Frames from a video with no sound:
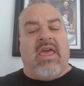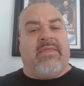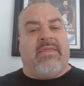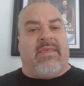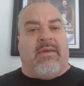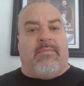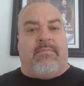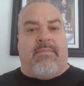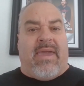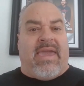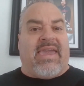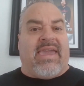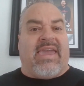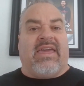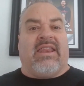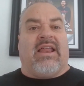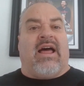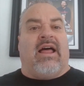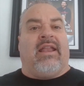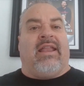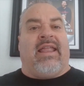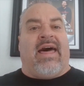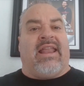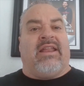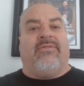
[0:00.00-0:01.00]
that may get
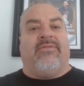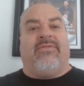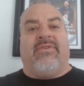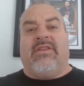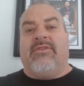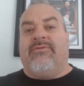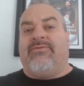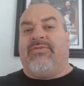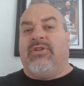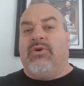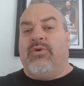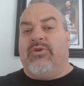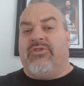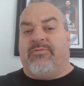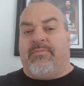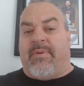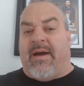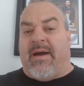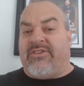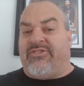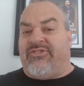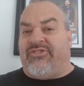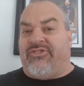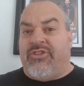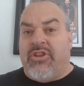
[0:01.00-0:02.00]
a lot of influence
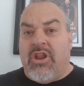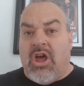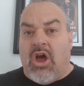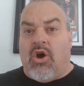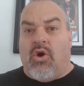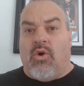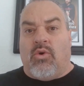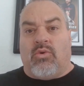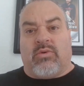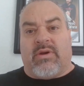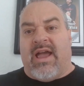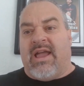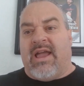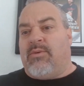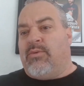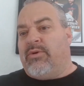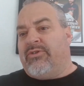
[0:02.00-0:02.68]
by snow, right?